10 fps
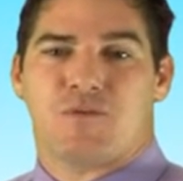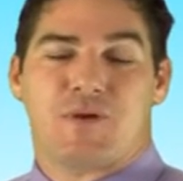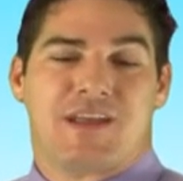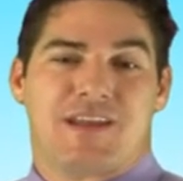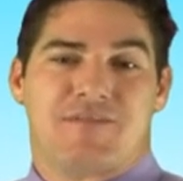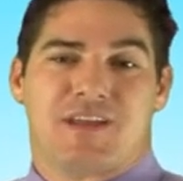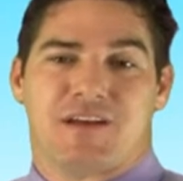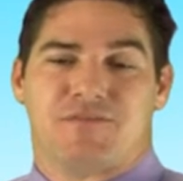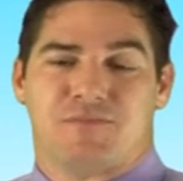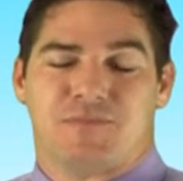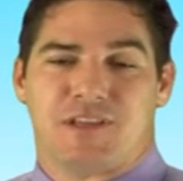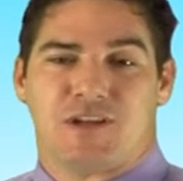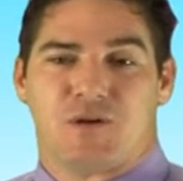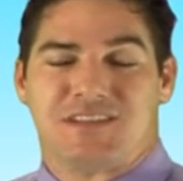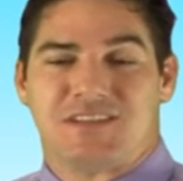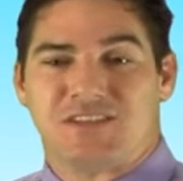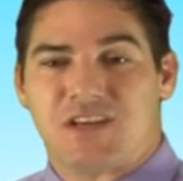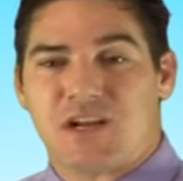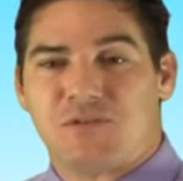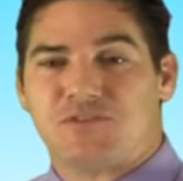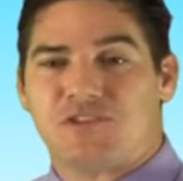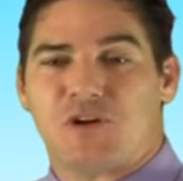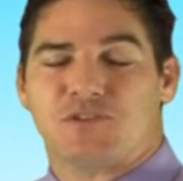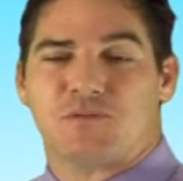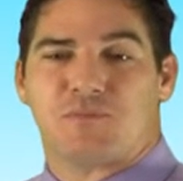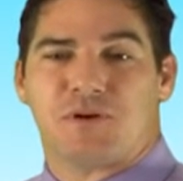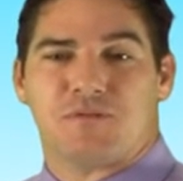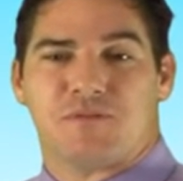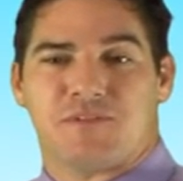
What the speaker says: We could even give them incentives to put